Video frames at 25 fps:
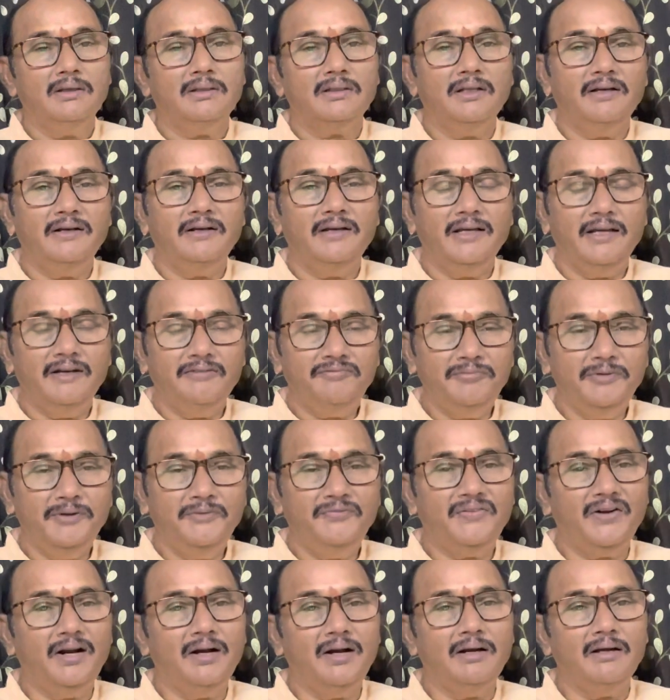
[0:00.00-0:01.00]
The FB
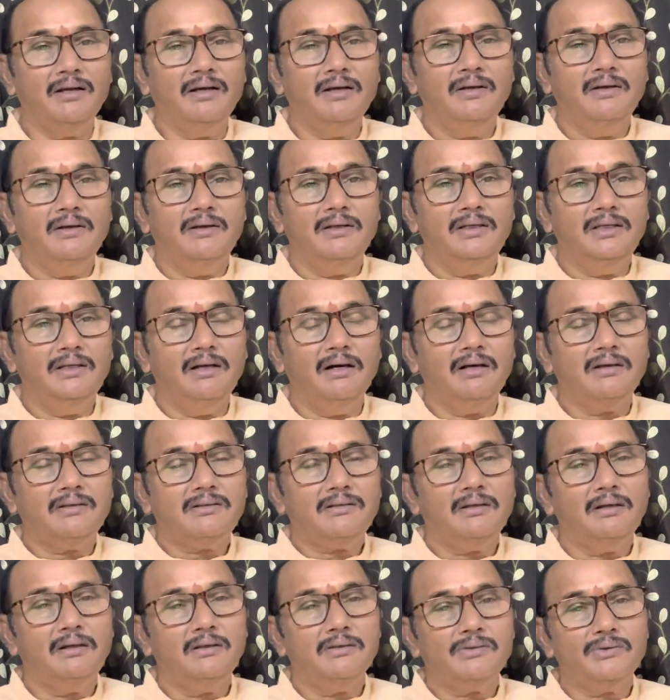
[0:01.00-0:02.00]
friend, he
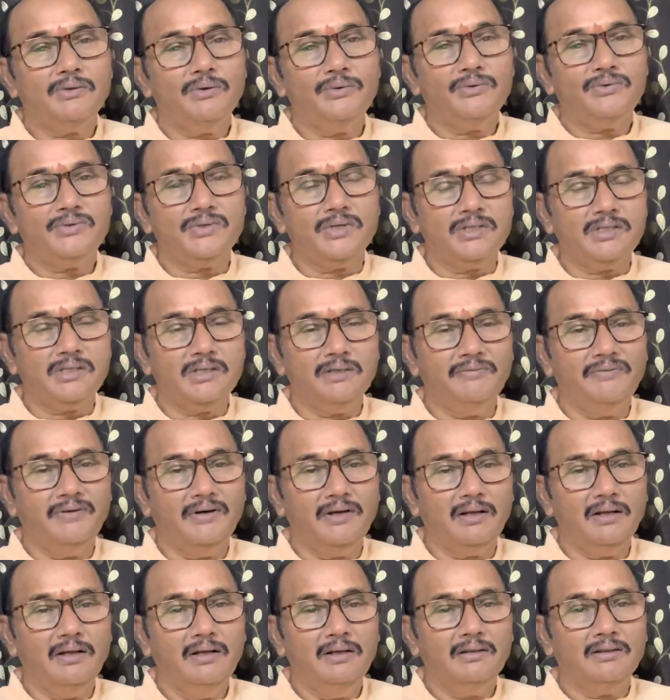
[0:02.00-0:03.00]
asked also, searched for
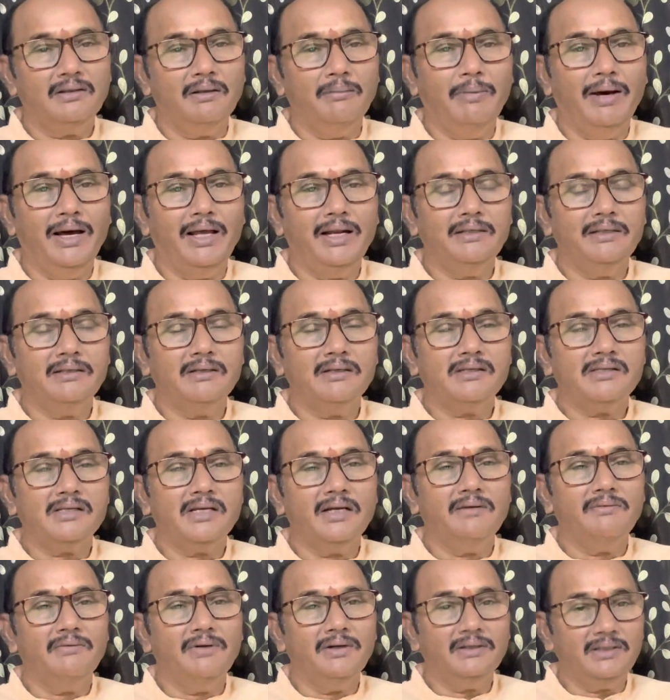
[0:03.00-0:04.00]
her. The manager
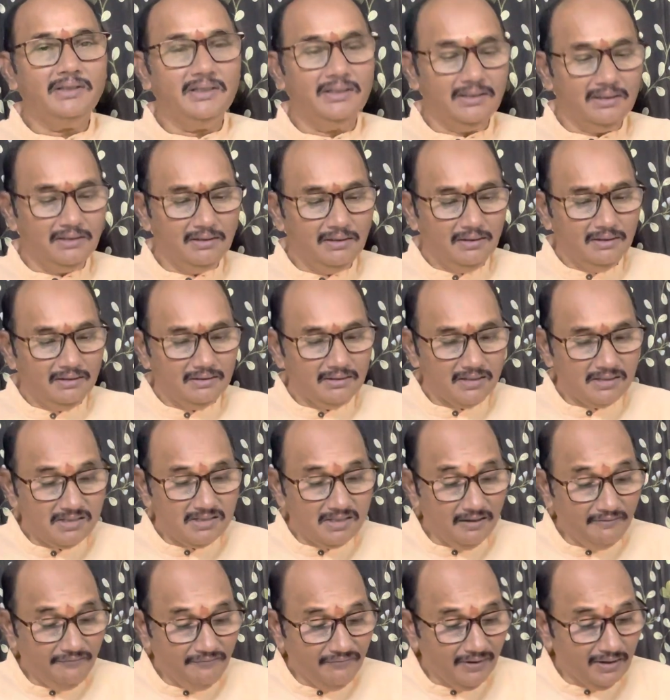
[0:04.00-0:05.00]
said one thing. The
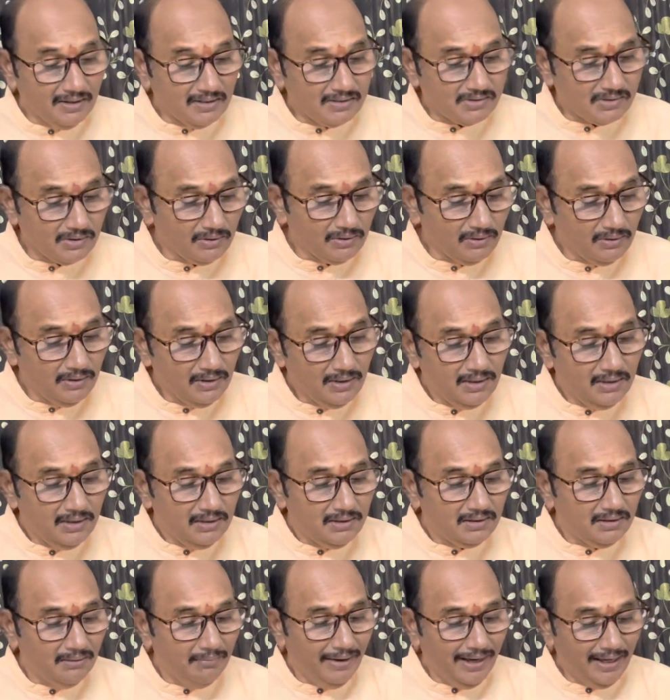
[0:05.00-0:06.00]
chef also,
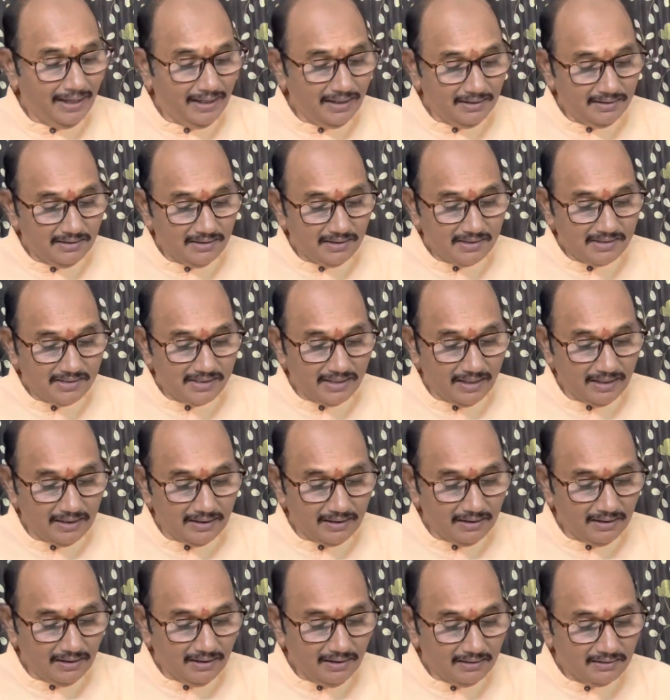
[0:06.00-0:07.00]
the manager
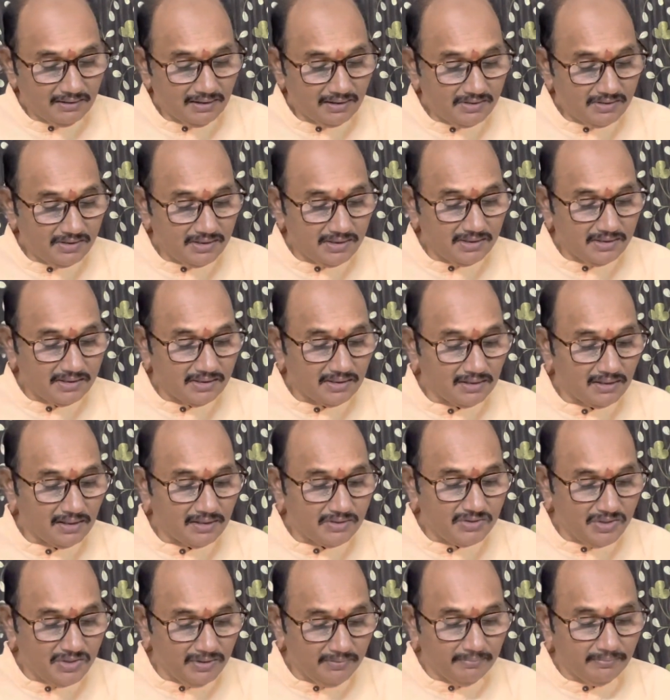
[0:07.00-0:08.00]
said that she is in the
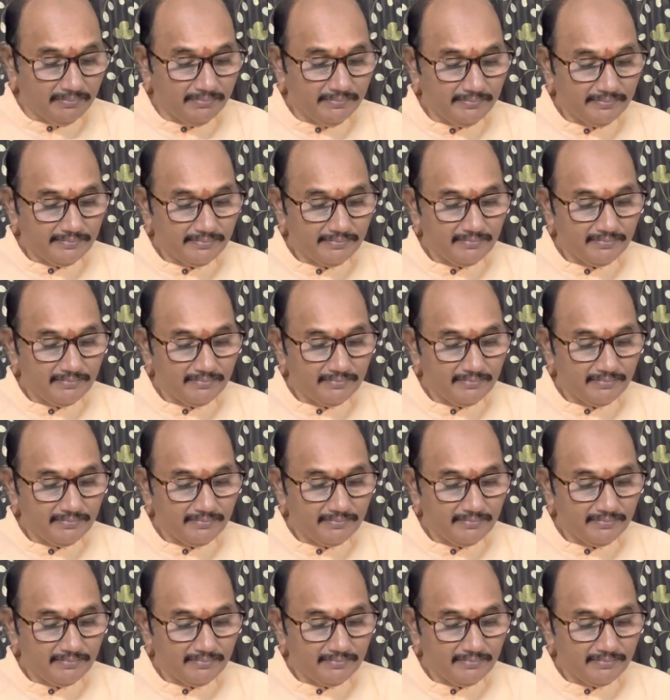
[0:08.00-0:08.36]
gym.